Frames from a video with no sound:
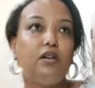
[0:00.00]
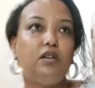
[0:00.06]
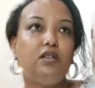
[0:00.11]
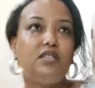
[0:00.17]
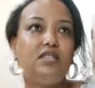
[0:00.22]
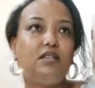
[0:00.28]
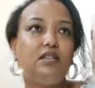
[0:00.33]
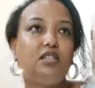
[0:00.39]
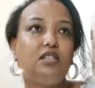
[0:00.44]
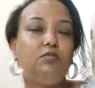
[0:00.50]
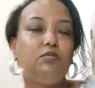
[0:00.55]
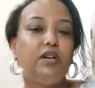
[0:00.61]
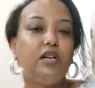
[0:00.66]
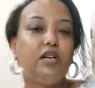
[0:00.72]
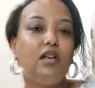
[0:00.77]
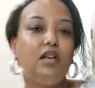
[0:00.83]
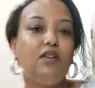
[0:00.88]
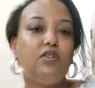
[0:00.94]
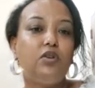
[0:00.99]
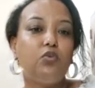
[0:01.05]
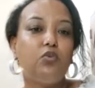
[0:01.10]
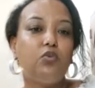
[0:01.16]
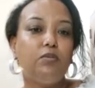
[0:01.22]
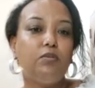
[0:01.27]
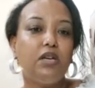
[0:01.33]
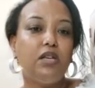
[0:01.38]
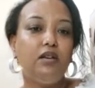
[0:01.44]
started by 11
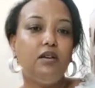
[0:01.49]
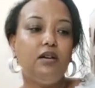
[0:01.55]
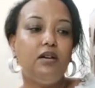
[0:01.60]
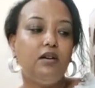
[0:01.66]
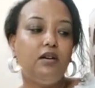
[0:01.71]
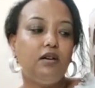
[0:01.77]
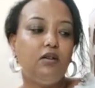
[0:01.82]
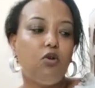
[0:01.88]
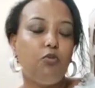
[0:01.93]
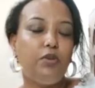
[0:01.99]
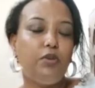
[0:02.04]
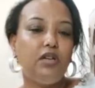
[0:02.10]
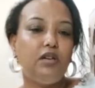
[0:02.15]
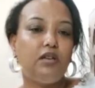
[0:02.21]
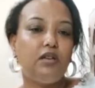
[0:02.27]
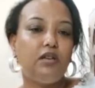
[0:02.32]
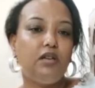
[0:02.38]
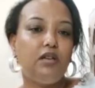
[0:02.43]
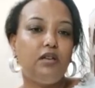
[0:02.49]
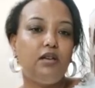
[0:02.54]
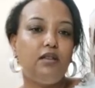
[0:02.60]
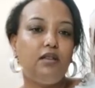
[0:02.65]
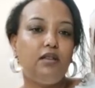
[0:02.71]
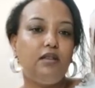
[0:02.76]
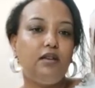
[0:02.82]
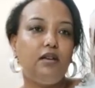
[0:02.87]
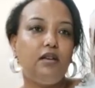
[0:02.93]
women opening it, and
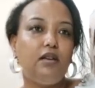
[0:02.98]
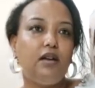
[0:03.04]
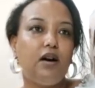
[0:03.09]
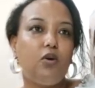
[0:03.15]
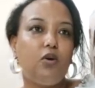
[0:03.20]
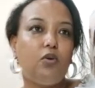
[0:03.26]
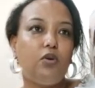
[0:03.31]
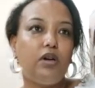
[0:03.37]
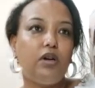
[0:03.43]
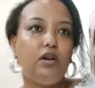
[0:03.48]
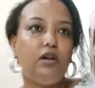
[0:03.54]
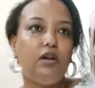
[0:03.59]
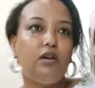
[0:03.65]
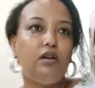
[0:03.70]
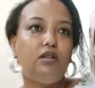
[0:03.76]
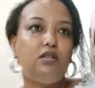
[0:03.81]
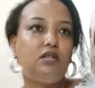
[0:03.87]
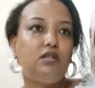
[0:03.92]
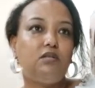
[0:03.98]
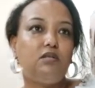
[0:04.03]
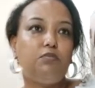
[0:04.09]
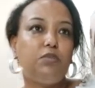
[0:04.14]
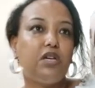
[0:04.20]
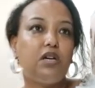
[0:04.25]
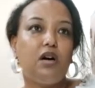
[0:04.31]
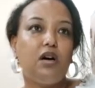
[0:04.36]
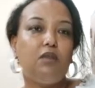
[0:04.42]
then now it's
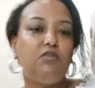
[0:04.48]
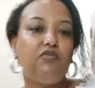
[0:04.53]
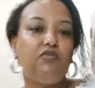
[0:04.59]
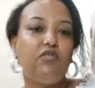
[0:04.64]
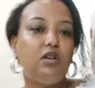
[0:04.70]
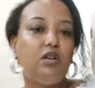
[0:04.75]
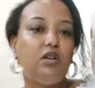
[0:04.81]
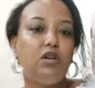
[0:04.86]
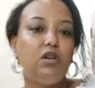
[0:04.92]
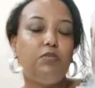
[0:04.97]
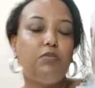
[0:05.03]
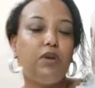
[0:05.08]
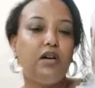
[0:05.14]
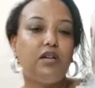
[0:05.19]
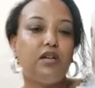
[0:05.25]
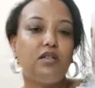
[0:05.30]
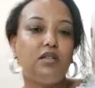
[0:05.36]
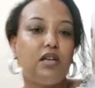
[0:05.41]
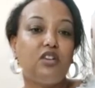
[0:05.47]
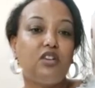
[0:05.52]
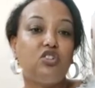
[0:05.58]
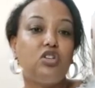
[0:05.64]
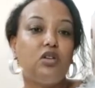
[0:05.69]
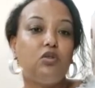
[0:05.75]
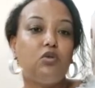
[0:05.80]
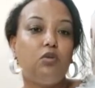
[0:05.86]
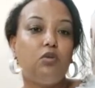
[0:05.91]
become a very big bank. It
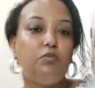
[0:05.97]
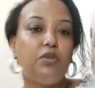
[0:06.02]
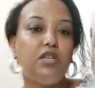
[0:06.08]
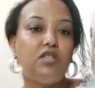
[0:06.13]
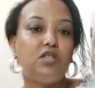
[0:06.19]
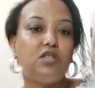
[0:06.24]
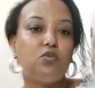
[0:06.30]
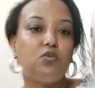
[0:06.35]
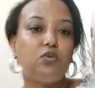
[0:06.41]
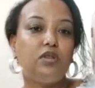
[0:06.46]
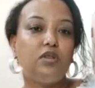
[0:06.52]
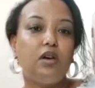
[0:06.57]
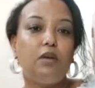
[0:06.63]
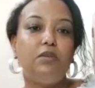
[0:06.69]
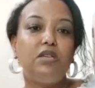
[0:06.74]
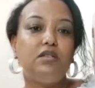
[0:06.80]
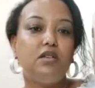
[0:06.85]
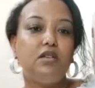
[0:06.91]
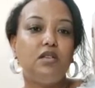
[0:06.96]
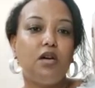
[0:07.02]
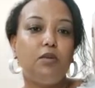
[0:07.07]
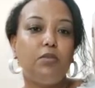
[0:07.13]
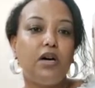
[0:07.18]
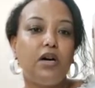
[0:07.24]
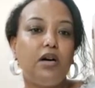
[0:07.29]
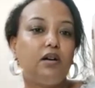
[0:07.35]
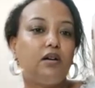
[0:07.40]
actually competes with Abyssinia
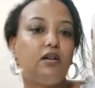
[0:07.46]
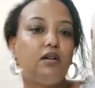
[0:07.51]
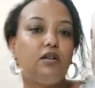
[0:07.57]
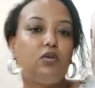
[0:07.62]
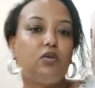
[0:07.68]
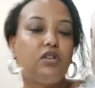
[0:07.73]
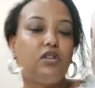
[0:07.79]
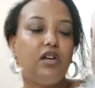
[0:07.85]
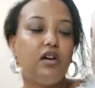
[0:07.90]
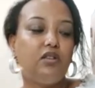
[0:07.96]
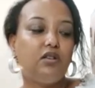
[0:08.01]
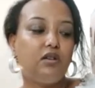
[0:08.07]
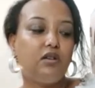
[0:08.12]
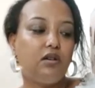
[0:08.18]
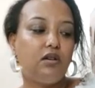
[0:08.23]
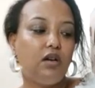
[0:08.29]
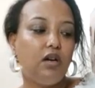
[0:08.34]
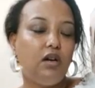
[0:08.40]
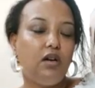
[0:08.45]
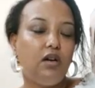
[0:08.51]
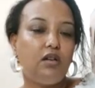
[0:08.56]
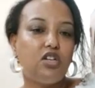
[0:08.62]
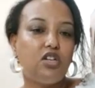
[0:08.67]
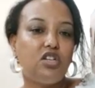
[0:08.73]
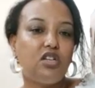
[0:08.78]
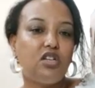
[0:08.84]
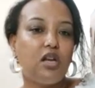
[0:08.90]
Bank and all the other
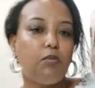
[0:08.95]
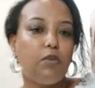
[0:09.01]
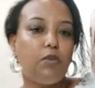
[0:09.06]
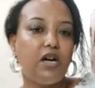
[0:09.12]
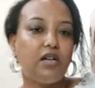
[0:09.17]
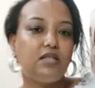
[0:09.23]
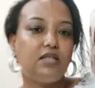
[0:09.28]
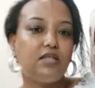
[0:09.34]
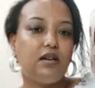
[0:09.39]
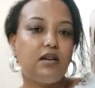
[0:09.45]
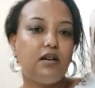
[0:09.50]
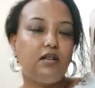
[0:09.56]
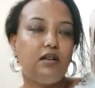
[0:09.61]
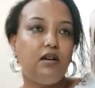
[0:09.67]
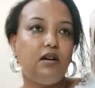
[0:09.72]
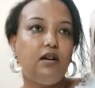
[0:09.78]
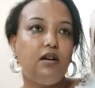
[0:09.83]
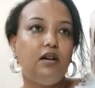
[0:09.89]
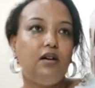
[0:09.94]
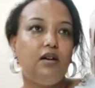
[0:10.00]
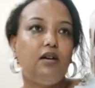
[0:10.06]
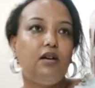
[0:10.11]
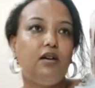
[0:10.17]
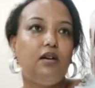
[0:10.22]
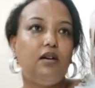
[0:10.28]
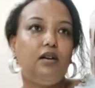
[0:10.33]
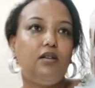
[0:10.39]
national banks that are there.
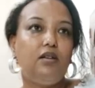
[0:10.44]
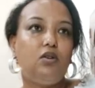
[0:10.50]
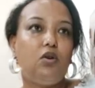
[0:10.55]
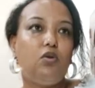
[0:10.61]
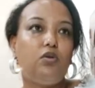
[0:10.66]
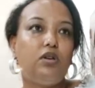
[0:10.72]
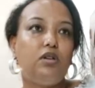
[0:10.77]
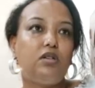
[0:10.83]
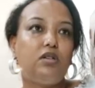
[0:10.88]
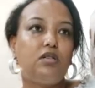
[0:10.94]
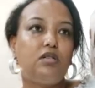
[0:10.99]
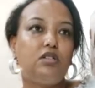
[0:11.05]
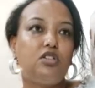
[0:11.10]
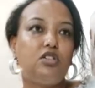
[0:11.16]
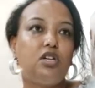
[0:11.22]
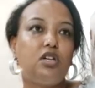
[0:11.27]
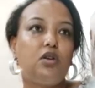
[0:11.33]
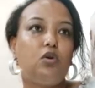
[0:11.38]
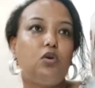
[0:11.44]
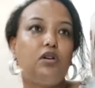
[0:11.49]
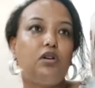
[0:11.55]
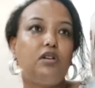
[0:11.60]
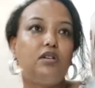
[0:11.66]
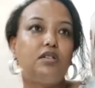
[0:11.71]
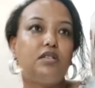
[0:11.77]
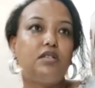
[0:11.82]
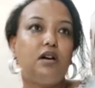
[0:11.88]
And the owners, the
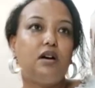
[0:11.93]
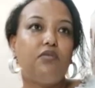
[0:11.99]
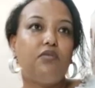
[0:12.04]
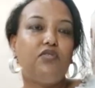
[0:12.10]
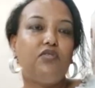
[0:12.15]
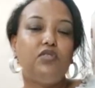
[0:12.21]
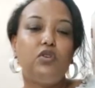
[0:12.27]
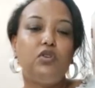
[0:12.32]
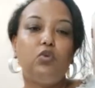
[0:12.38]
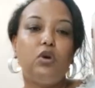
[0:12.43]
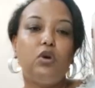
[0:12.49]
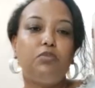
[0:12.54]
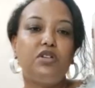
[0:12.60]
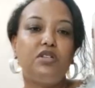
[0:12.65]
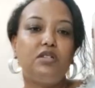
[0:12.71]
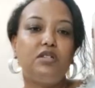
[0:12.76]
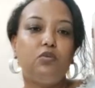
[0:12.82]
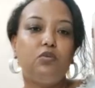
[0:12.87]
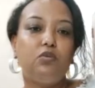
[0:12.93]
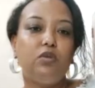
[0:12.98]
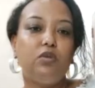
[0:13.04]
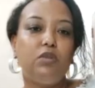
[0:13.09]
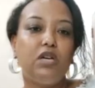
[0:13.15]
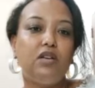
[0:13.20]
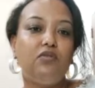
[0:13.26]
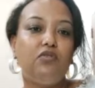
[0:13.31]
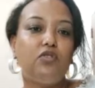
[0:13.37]
shareholders are 51%
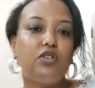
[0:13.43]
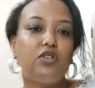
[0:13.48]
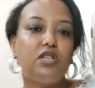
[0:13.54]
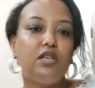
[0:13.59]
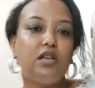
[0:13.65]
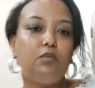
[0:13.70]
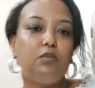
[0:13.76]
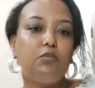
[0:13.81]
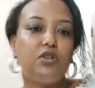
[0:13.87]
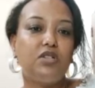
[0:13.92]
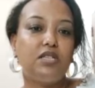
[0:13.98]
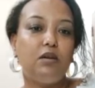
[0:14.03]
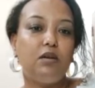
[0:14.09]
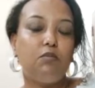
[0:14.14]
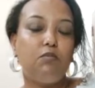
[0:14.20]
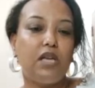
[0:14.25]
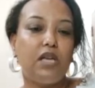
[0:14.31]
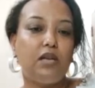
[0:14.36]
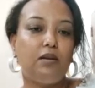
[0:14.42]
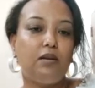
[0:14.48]
women, 49% men.